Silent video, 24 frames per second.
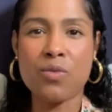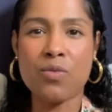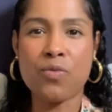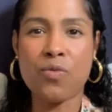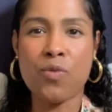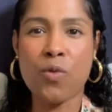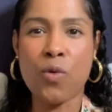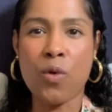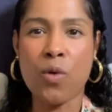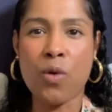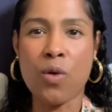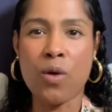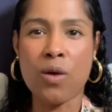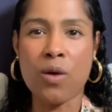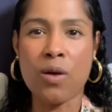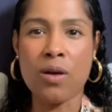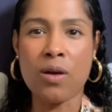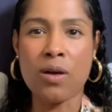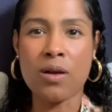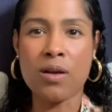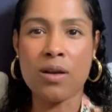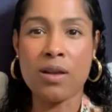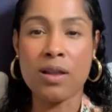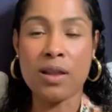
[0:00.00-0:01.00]

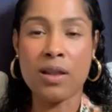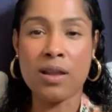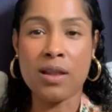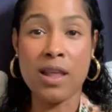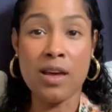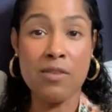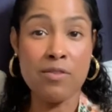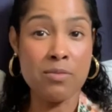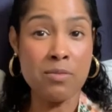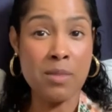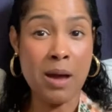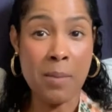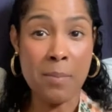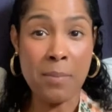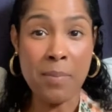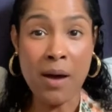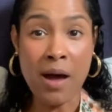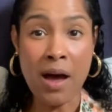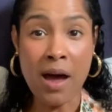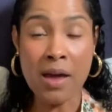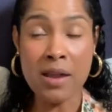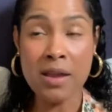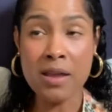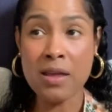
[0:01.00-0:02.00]
for loving my
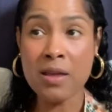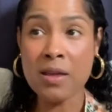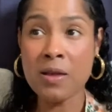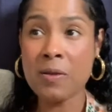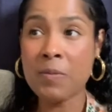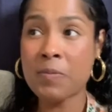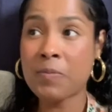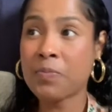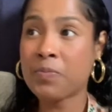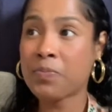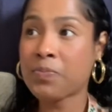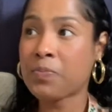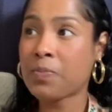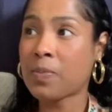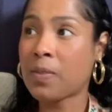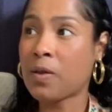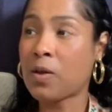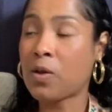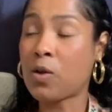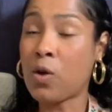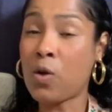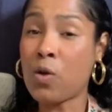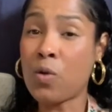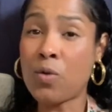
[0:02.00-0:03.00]
body,
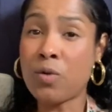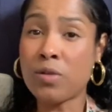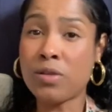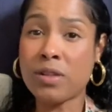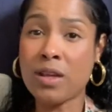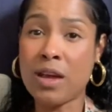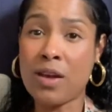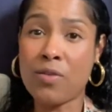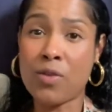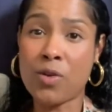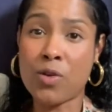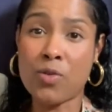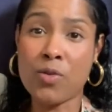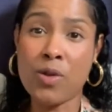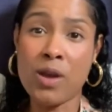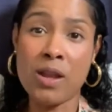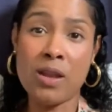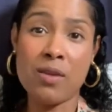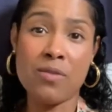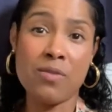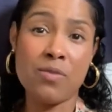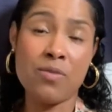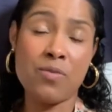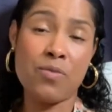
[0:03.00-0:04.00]
goals that were
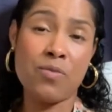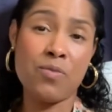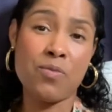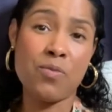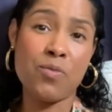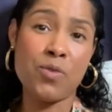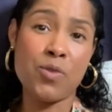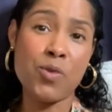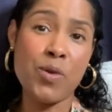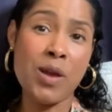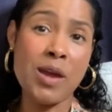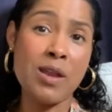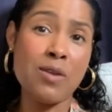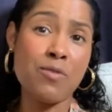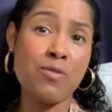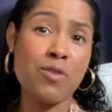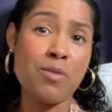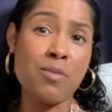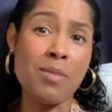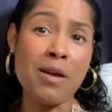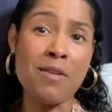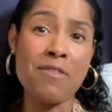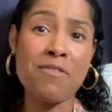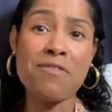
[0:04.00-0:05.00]
created for
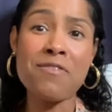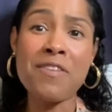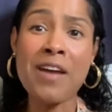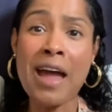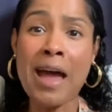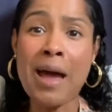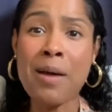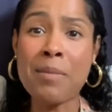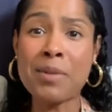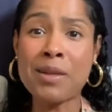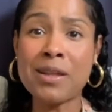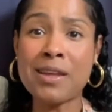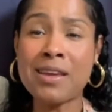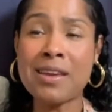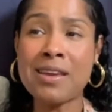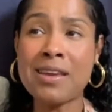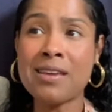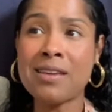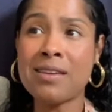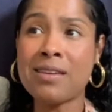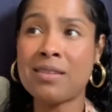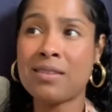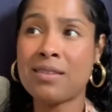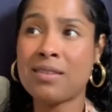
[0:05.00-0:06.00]
my
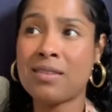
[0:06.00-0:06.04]
family,